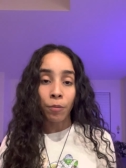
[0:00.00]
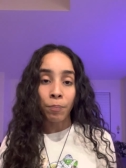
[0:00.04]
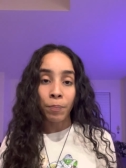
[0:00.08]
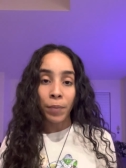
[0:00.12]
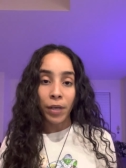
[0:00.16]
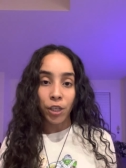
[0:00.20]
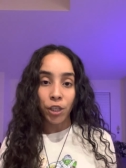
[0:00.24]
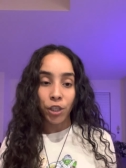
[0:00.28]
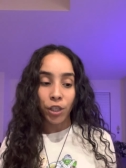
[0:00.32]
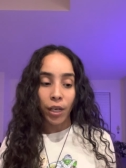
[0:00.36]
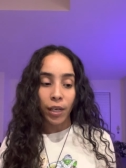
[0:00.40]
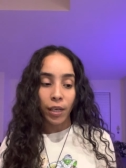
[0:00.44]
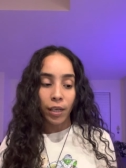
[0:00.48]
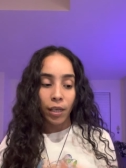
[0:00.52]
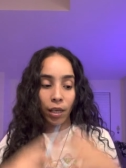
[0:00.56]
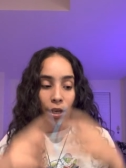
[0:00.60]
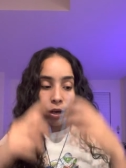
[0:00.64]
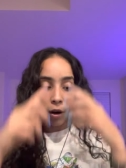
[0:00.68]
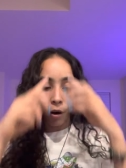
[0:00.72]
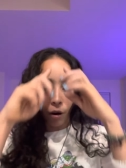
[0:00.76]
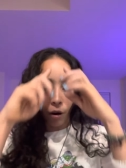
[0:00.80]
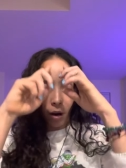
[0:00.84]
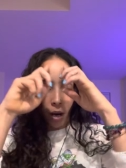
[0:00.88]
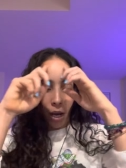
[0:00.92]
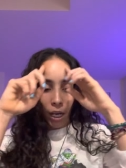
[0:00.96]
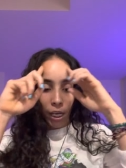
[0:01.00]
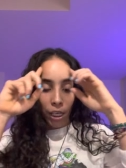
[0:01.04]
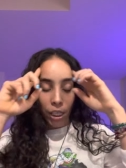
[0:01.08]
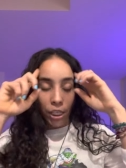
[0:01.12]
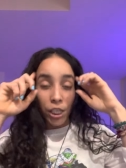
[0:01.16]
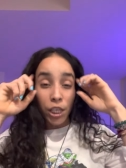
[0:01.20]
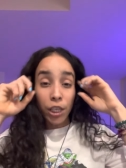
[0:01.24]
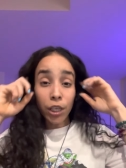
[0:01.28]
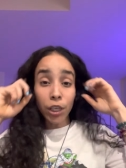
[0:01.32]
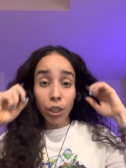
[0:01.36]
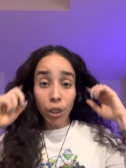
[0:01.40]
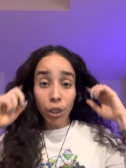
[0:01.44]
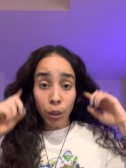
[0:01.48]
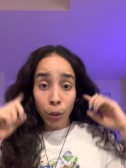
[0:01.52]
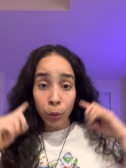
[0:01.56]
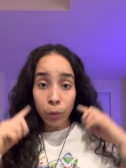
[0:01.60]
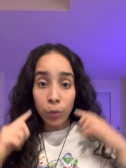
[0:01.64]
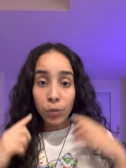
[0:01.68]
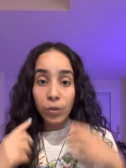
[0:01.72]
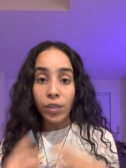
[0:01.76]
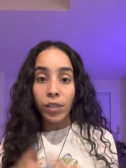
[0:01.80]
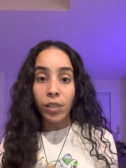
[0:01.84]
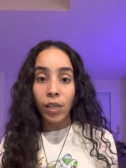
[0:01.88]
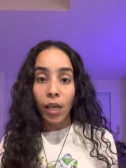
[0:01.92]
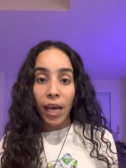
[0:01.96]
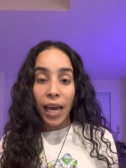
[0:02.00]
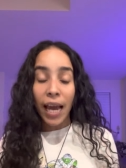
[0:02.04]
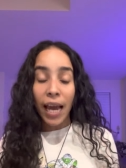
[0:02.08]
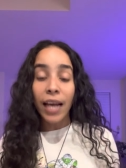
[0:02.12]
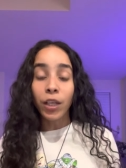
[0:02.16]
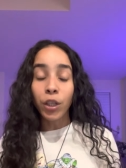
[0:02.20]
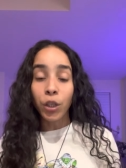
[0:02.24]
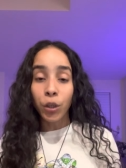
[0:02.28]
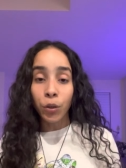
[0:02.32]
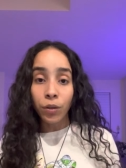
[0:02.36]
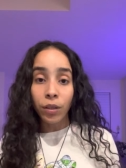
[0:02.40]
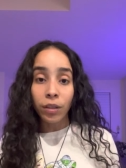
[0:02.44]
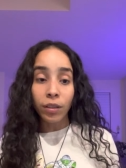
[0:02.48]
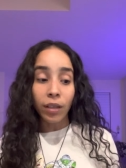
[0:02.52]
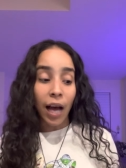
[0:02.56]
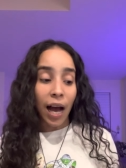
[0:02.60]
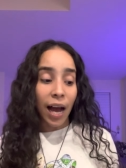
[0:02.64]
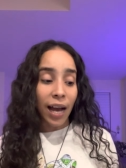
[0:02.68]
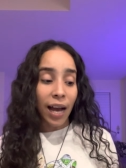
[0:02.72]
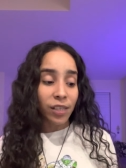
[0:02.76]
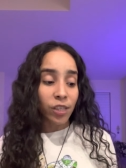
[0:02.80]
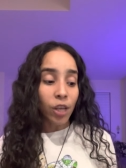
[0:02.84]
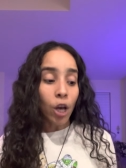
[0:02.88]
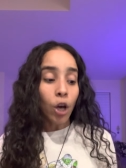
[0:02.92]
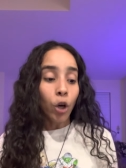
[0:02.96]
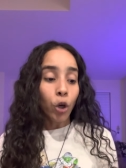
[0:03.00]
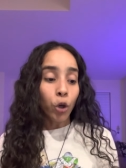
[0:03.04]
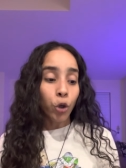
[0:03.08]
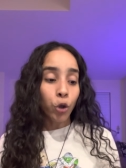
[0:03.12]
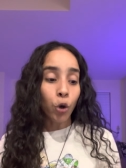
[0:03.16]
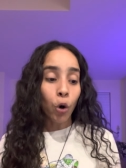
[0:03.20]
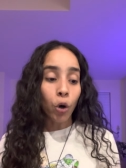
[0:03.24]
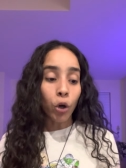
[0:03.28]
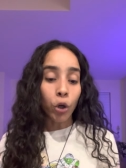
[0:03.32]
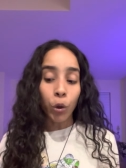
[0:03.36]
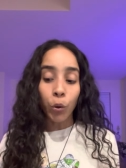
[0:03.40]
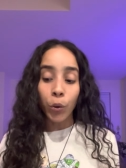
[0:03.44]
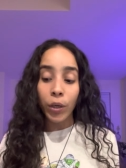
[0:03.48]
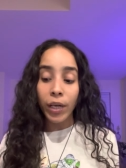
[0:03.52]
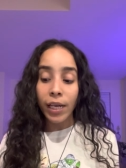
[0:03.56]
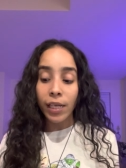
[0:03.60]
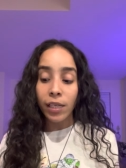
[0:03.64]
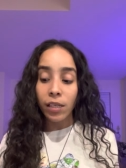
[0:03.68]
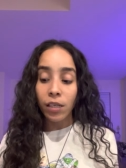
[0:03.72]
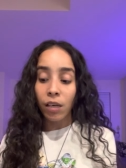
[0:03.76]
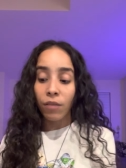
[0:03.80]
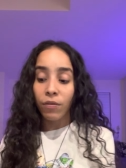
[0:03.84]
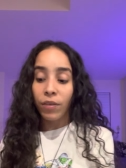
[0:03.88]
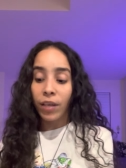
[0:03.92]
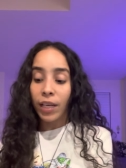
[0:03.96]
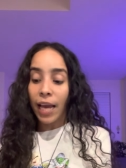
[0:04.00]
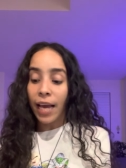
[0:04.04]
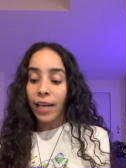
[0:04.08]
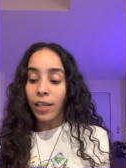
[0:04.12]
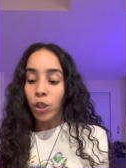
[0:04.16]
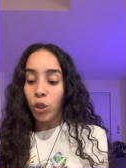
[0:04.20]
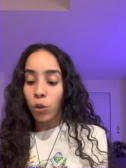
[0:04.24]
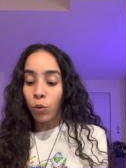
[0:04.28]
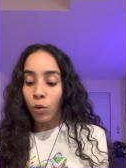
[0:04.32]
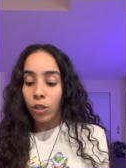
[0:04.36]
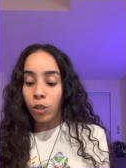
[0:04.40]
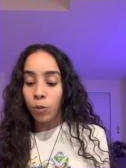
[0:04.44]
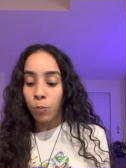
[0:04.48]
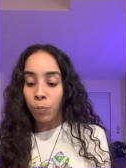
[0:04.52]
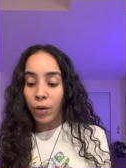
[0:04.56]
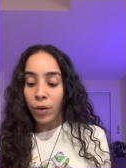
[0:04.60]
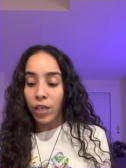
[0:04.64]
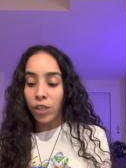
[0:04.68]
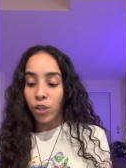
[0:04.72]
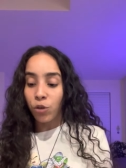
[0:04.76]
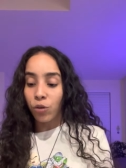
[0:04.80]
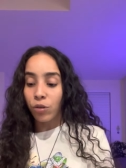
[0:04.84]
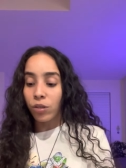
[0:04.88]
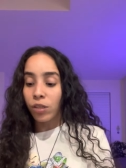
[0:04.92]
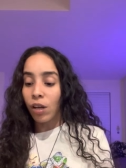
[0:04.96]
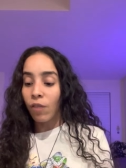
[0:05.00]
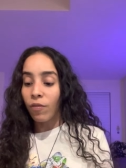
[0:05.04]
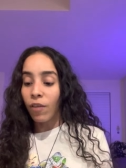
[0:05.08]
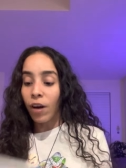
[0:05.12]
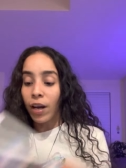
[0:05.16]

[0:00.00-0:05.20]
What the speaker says: mission here to use and utilize your creativity and to express yourself.